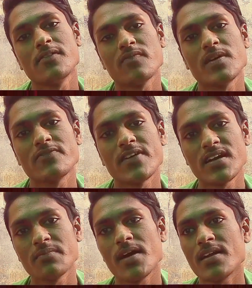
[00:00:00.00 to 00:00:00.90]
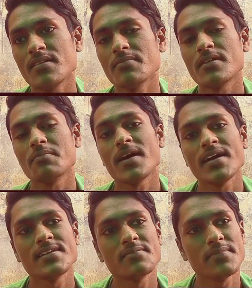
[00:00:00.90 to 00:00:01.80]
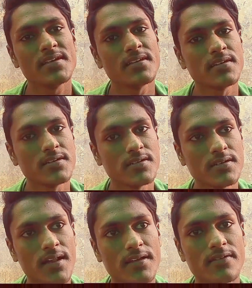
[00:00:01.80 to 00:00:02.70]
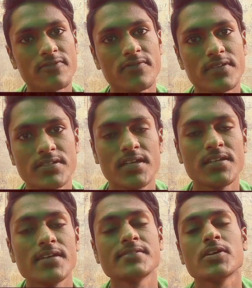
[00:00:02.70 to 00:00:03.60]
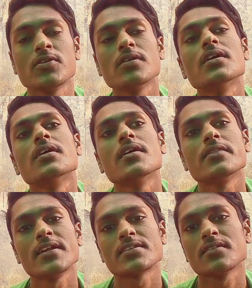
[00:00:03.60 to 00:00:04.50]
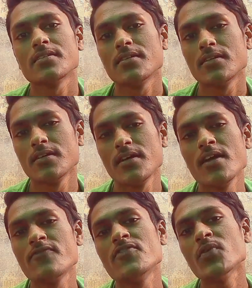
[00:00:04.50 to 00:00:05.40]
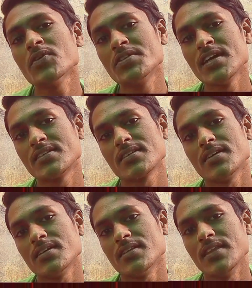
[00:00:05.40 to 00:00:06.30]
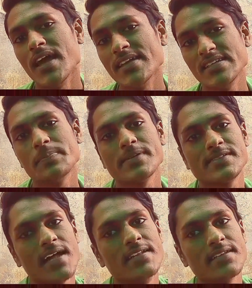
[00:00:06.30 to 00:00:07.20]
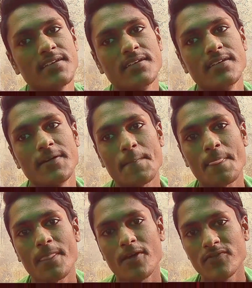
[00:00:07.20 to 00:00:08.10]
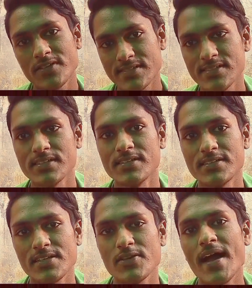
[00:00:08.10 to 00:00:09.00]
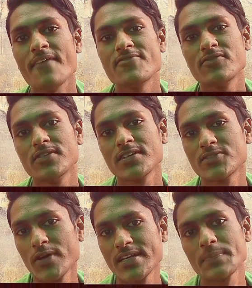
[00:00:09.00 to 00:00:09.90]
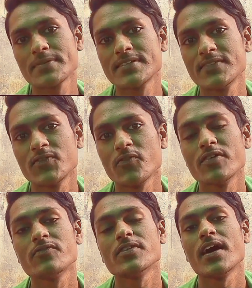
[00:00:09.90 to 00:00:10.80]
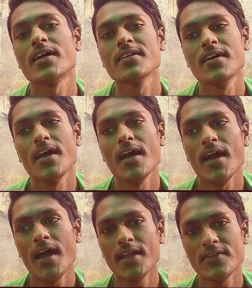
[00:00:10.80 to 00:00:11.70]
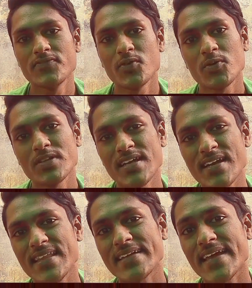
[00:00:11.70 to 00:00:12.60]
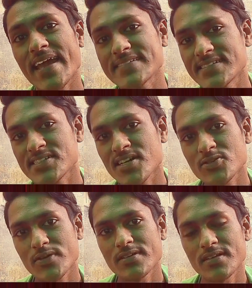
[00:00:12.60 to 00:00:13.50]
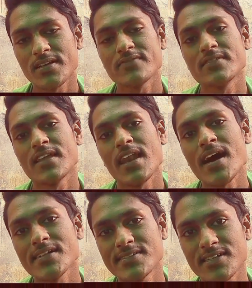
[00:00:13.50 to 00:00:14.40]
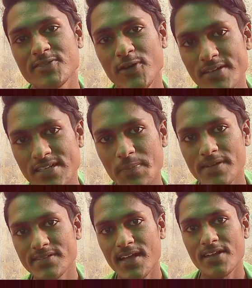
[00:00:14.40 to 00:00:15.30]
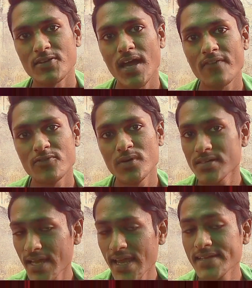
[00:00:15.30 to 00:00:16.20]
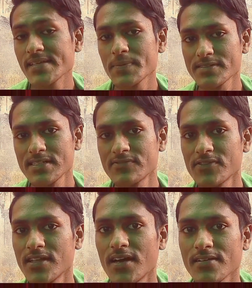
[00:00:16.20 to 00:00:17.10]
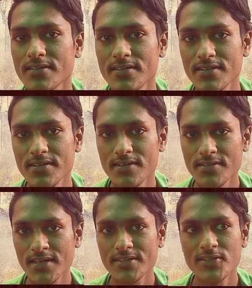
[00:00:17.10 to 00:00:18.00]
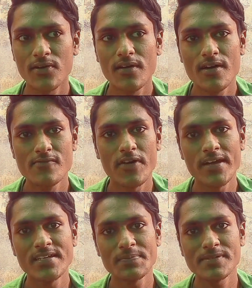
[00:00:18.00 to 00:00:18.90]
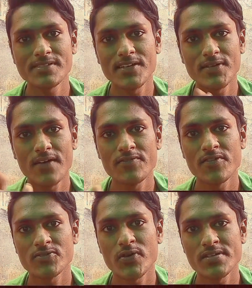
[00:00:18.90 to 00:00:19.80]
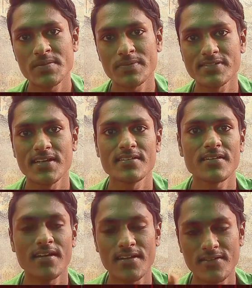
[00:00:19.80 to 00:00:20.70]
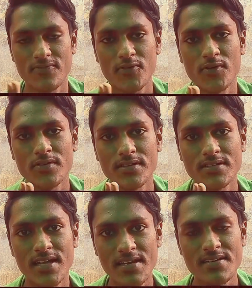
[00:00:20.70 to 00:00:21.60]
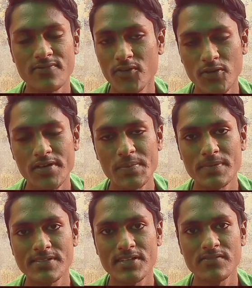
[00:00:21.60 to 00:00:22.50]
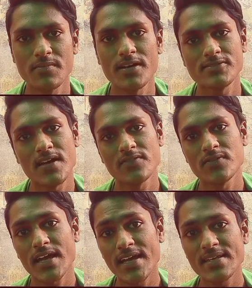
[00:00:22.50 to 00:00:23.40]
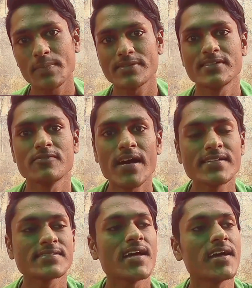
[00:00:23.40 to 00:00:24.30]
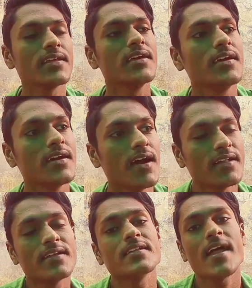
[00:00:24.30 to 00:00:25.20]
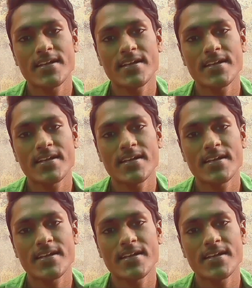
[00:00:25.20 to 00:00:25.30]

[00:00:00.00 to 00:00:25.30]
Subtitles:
One of my friends reminded me like 10 days ago that if you want to get 80% of the result, you have to work 20% for that. And if you want to get that extra 20, the last 20%, you have to work 80% for that, right? So for 80% you have to work 20%, and for 20% of the marks you have to work 80%. Why is that? And it